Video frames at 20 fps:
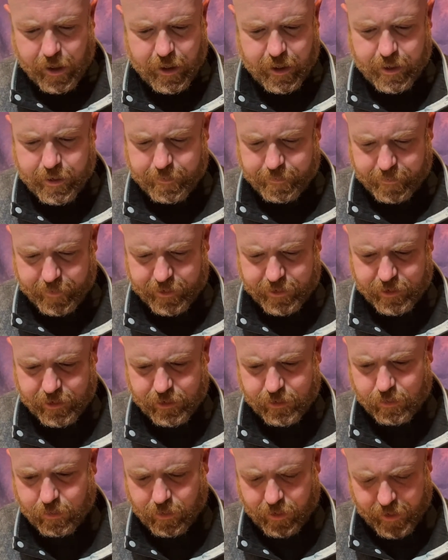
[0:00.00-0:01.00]
This is
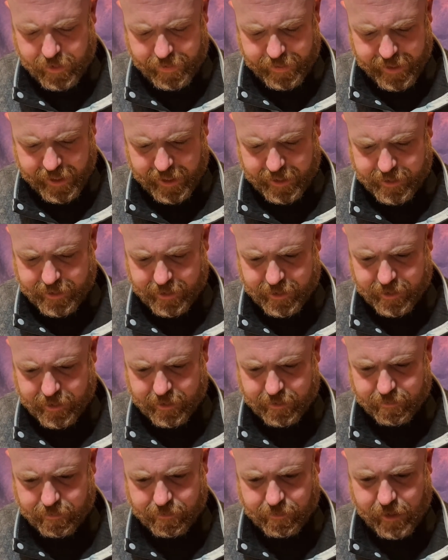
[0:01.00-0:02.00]
one that
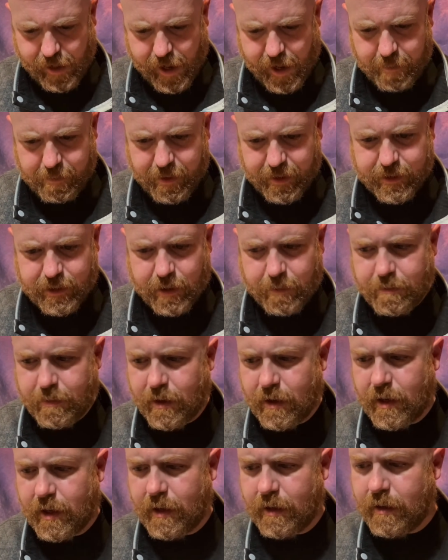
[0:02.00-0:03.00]
I picked up
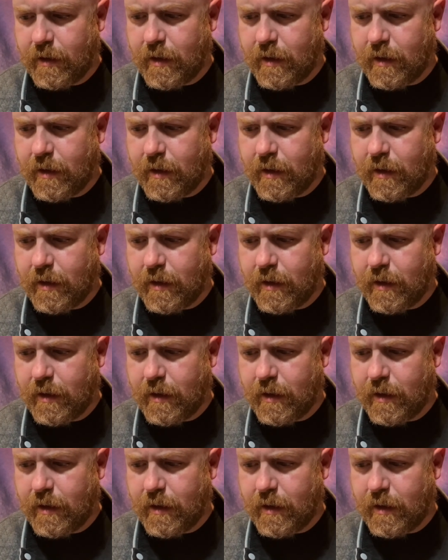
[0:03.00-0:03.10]
on